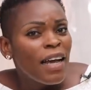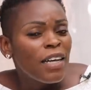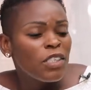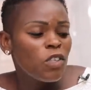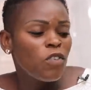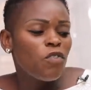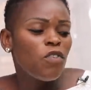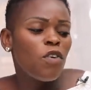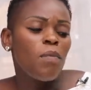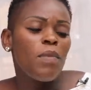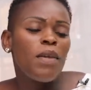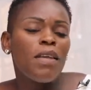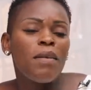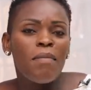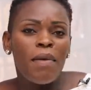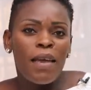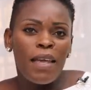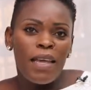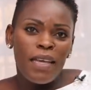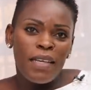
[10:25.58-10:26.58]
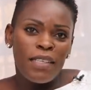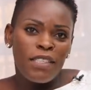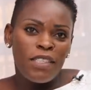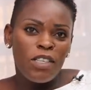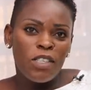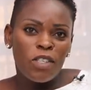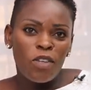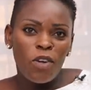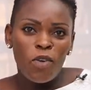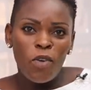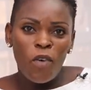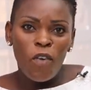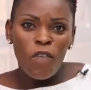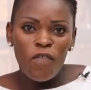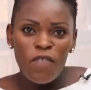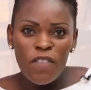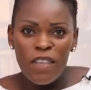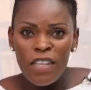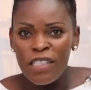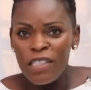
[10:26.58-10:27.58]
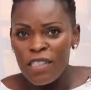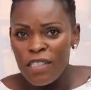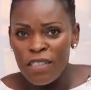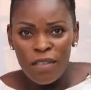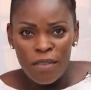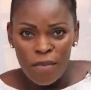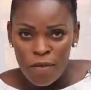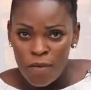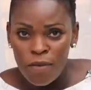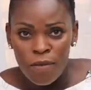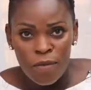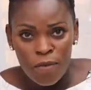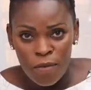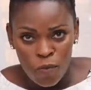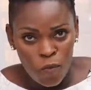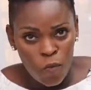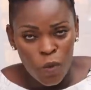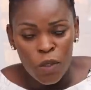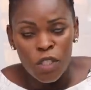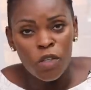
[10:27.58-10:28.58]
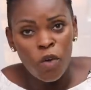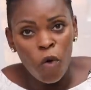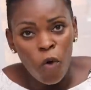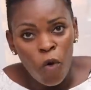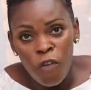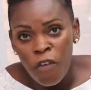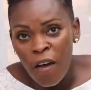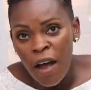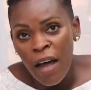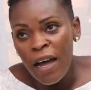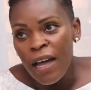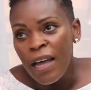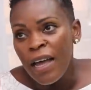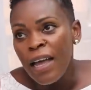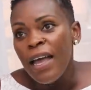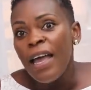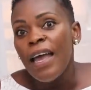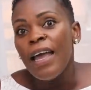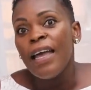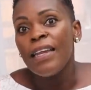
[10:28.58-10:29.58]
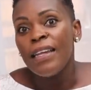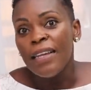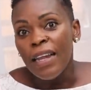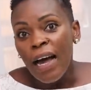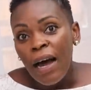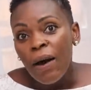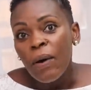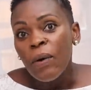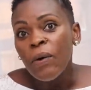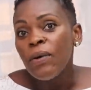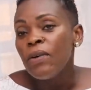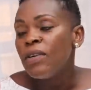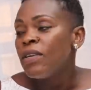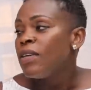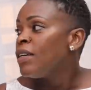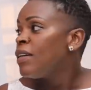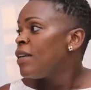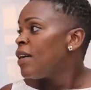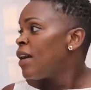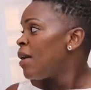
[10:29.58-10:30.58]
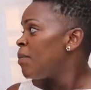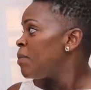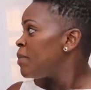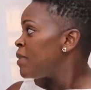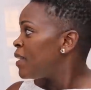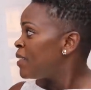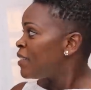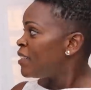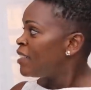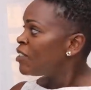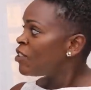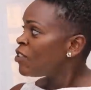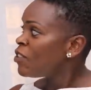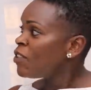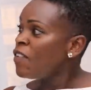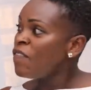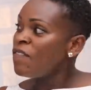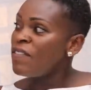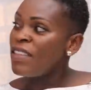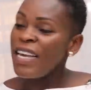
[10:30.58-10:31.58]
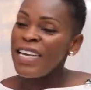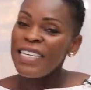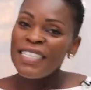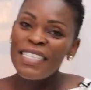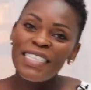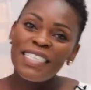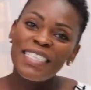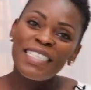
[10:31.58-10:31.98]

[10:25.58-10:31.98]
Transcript: and so for me my season of this was over and now i'm in a season of this